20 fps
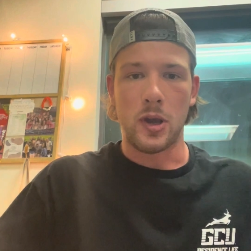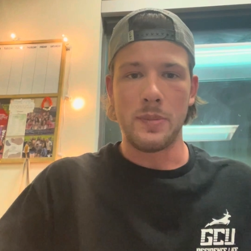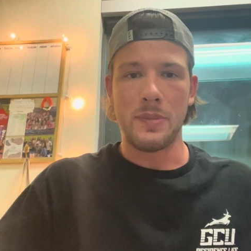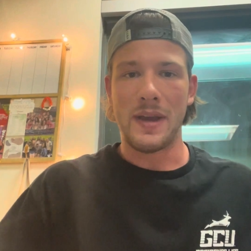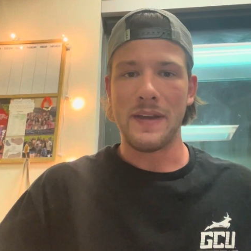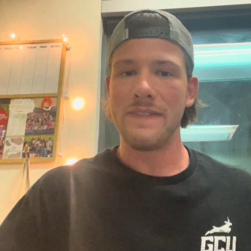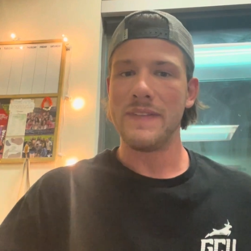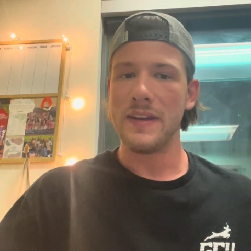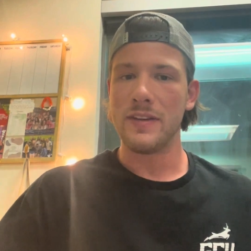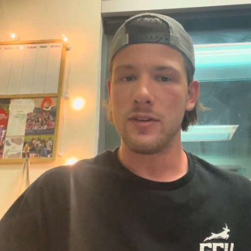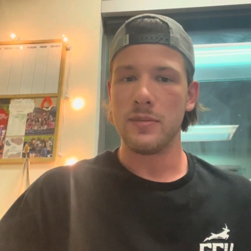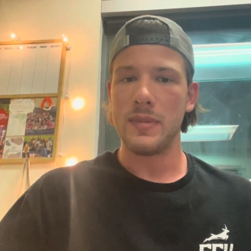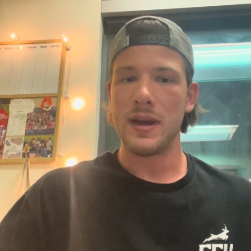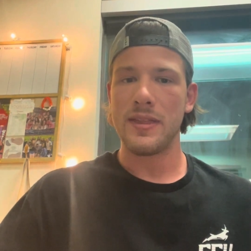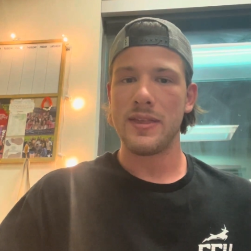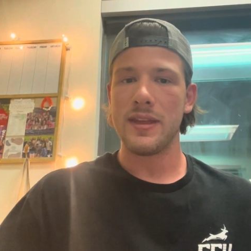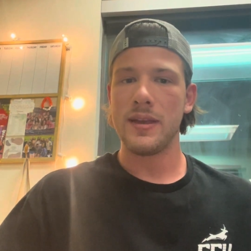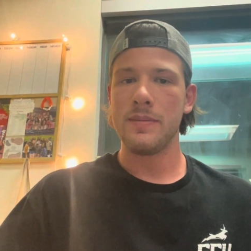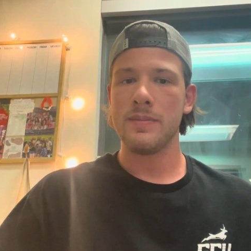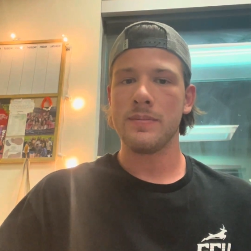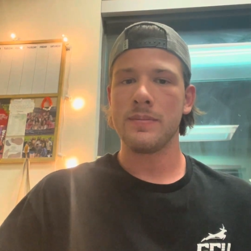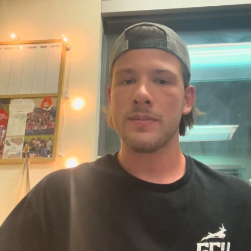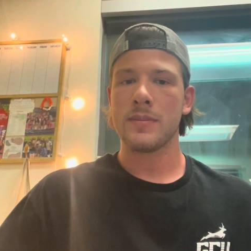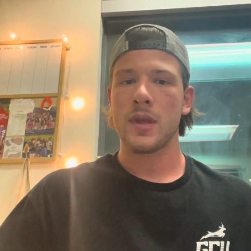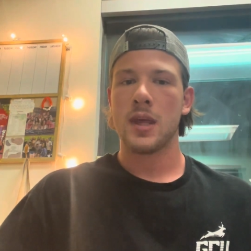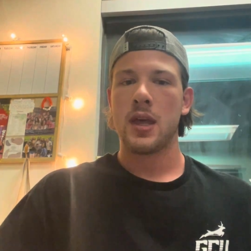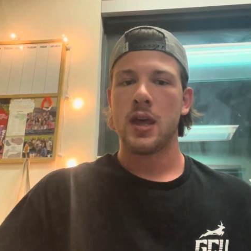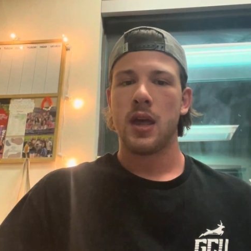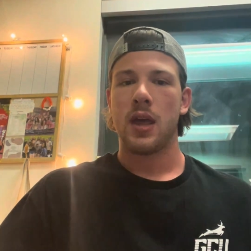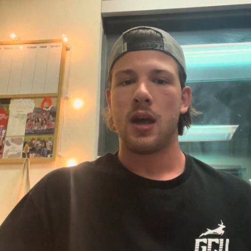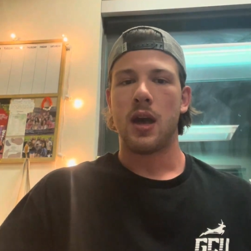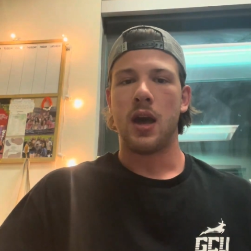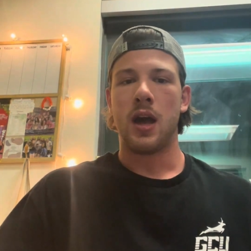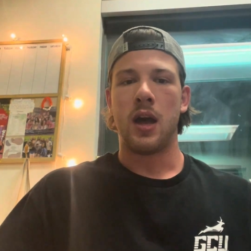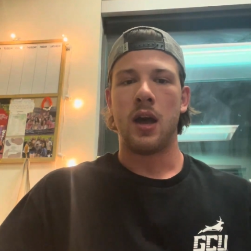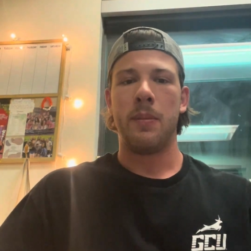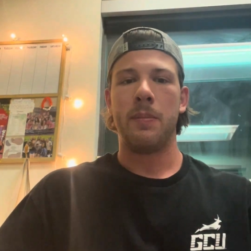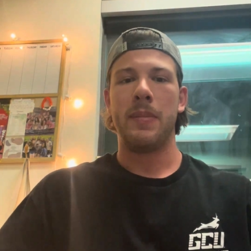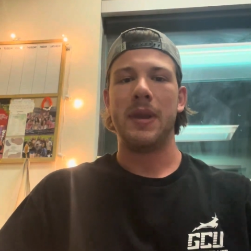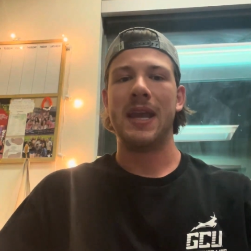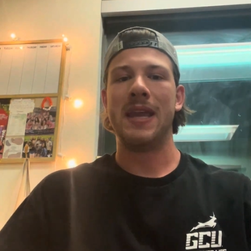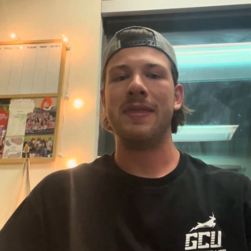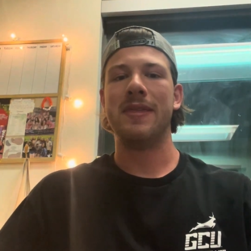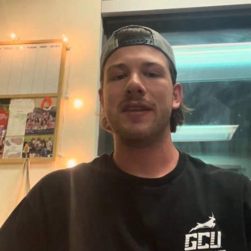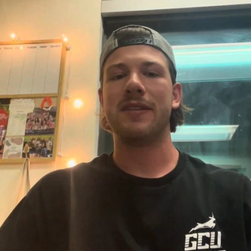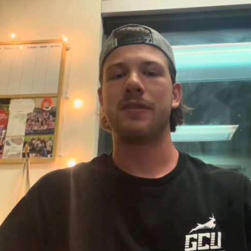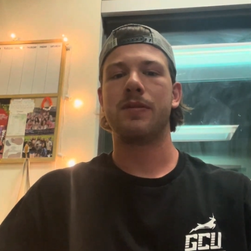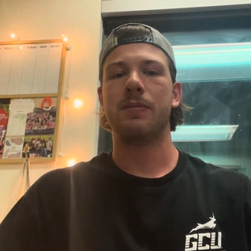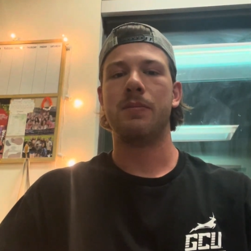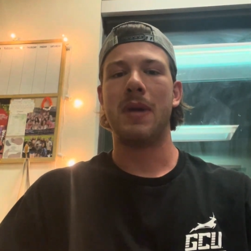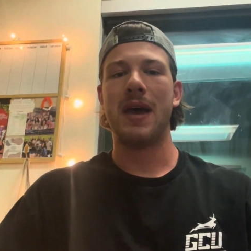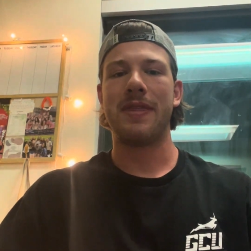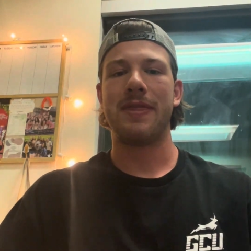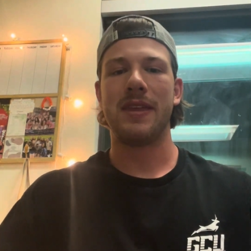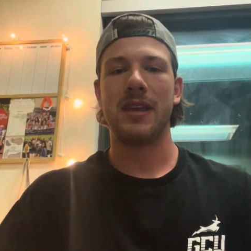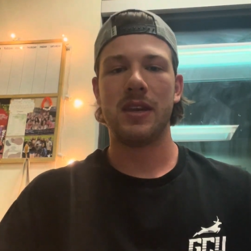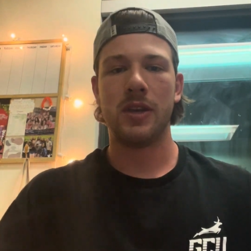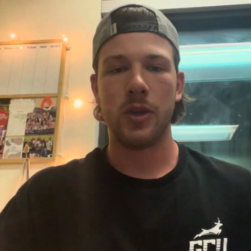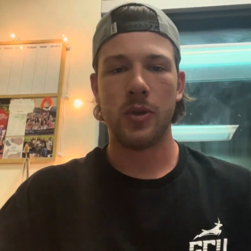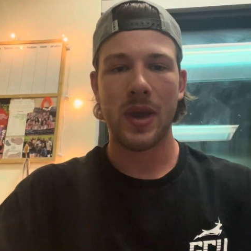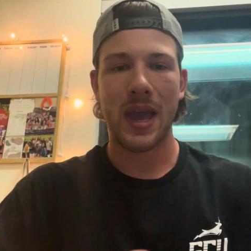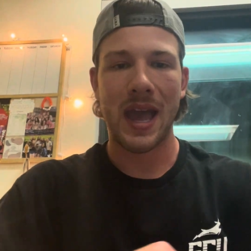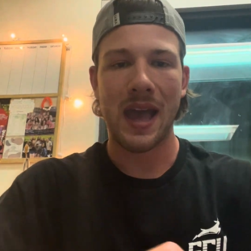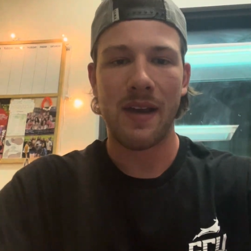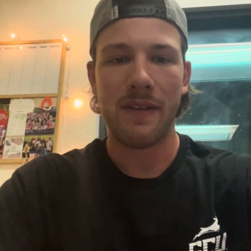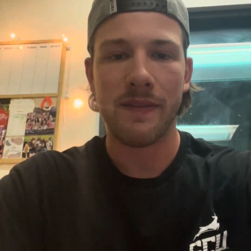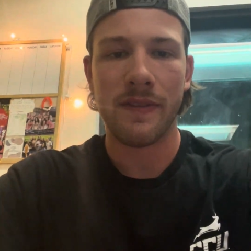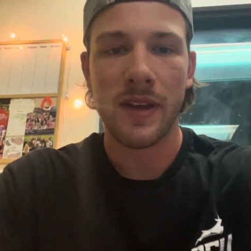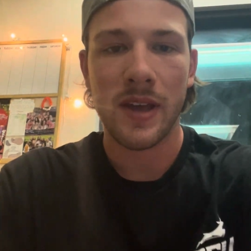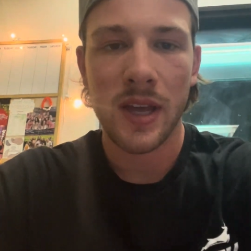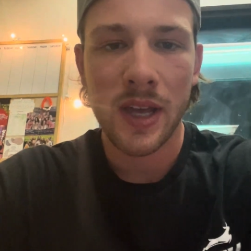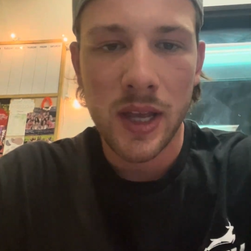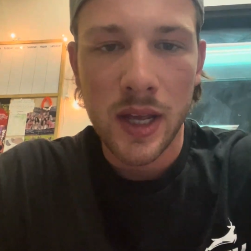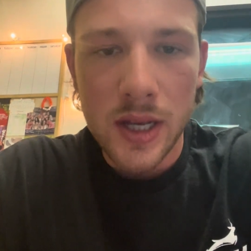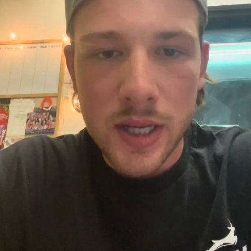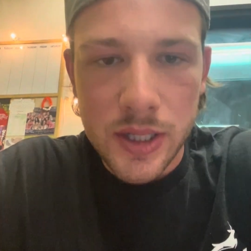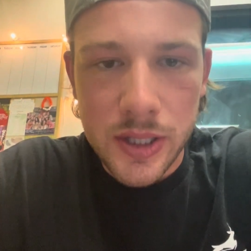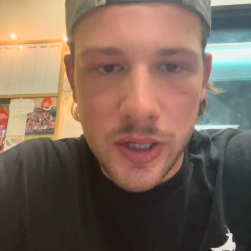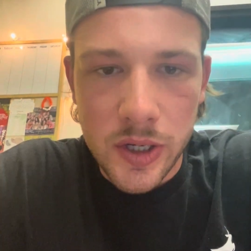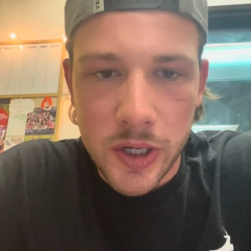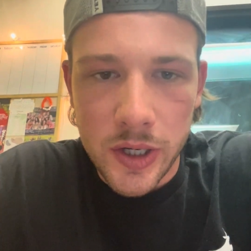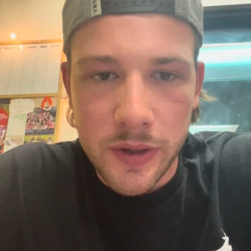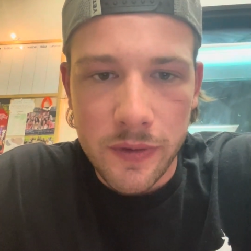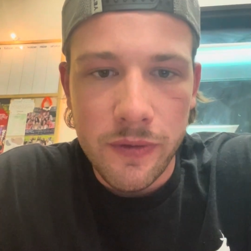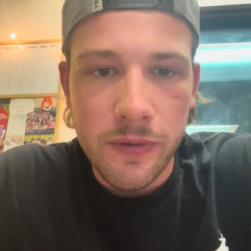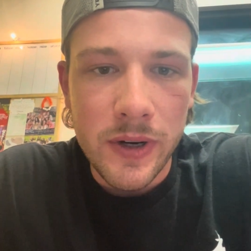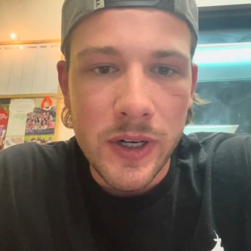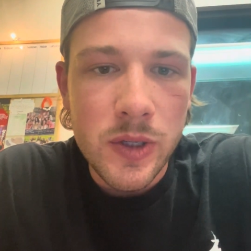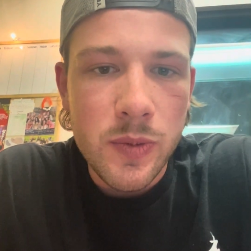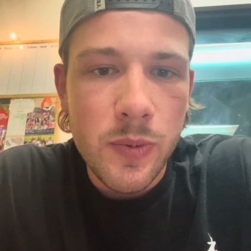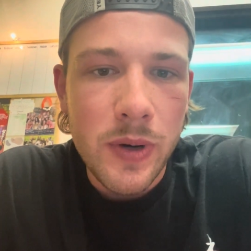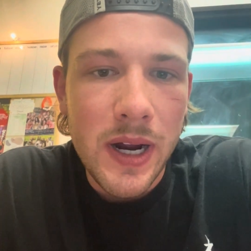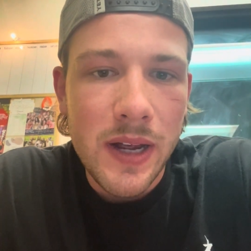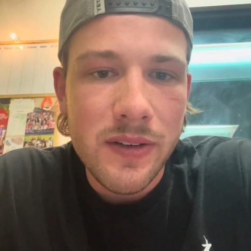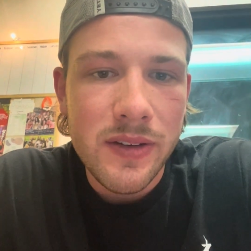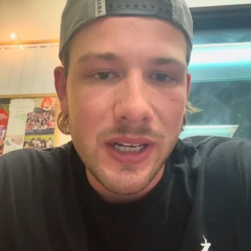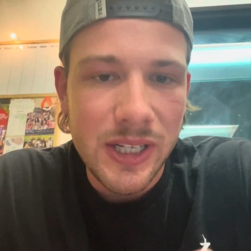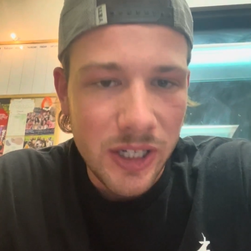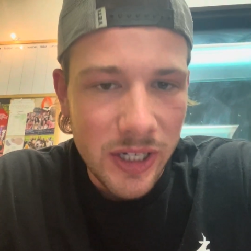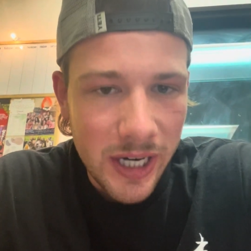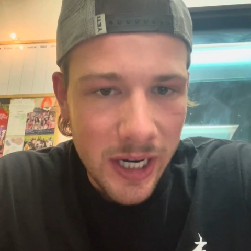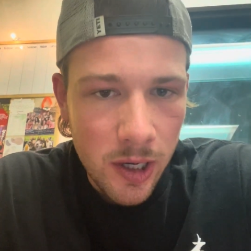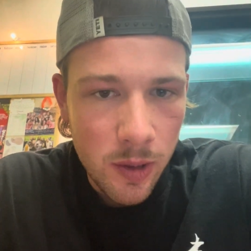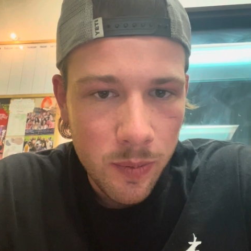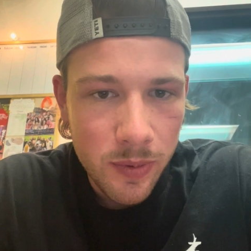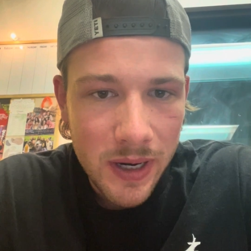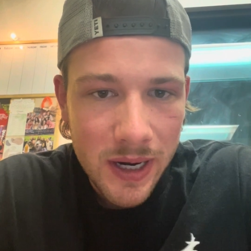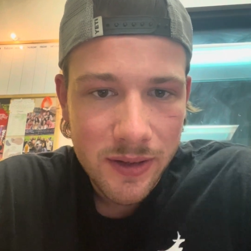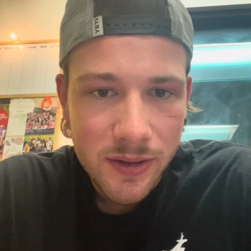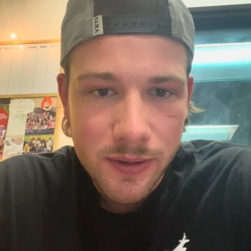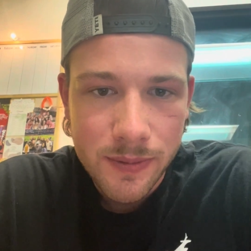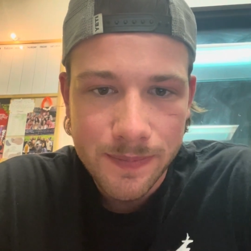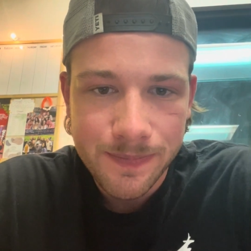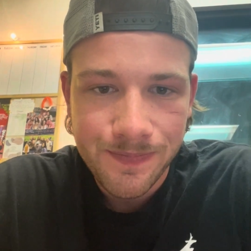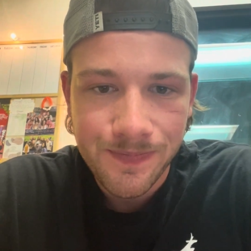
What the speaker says: my favorite method. In this method, you have your French press and your AeroPress.